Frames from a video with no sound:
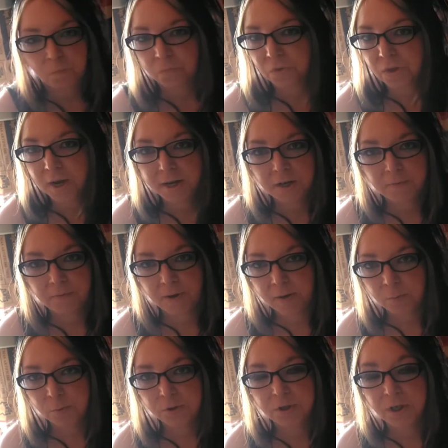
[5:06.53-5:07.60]

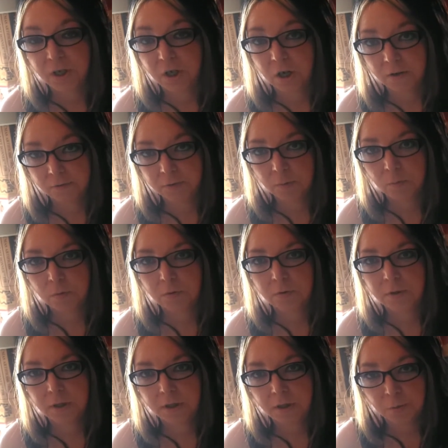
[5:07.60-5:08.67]
95% comfortable
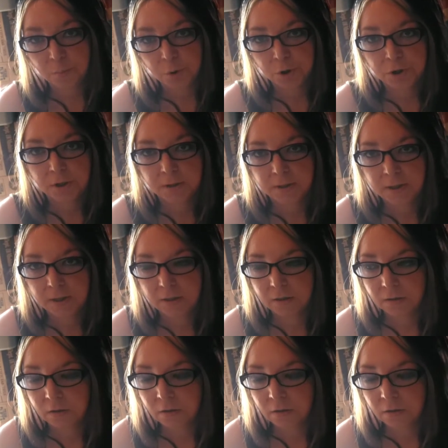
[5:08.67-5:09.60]
in an emergency,